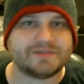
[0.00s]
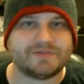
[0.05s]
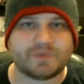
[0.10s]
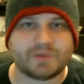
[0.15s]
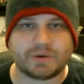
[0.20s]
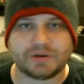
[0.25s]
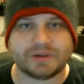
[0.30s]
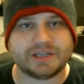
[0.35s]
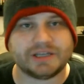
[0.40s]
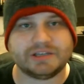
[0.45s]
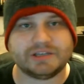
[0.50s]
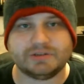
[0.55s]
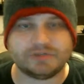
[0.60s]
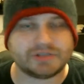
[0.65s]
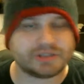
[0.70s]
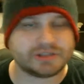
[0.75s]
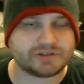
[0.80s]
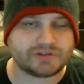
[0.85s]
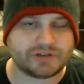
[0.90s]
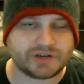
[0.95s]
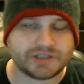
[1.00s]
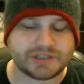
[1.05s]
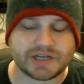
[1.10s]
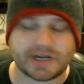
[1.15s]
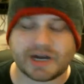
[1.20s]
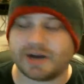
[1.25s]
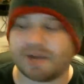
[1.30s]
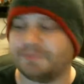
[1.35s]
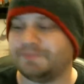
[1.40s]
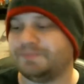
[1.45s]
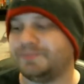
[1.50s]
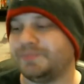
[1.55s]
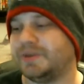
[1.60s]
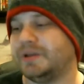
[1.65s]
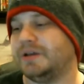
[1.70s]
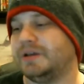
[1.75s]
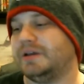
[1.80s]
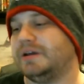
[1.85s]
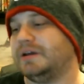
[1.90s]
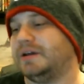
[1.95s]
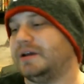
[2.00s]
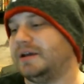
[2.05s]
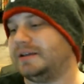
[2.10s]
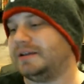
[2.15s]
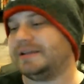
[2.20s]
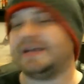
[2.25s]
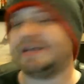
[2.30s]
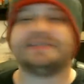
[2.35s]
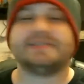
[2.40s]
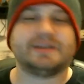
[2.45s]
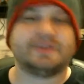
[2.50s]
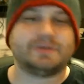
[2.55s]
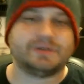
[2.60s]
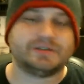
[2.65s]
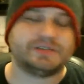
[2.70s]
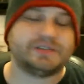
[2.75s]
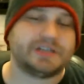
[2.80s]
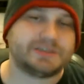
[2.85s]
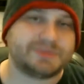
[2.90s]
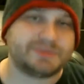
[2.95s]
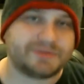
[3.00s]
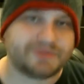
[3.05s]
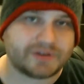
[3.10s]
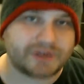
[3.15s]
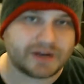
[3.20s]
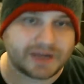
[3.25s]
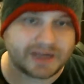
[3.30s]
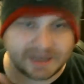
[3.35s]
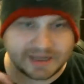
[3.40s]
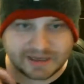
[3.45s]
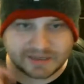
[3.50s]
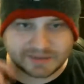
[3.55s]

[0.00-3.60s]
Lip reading: for it and they do such a great job. And last thing I want to touch before I end up